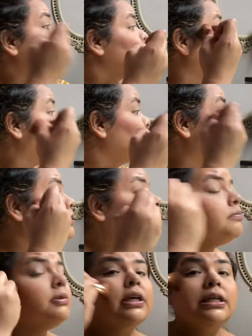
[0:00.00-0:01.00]
trying to run some
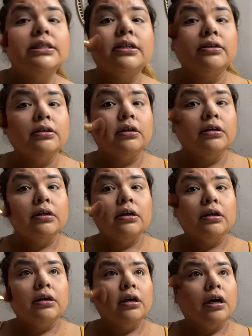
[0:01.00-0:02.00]
tests and
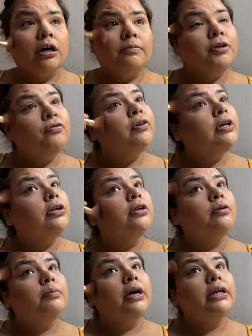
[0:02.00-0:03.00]
help you figure your
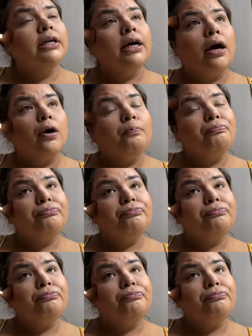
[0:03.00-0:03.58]
body out.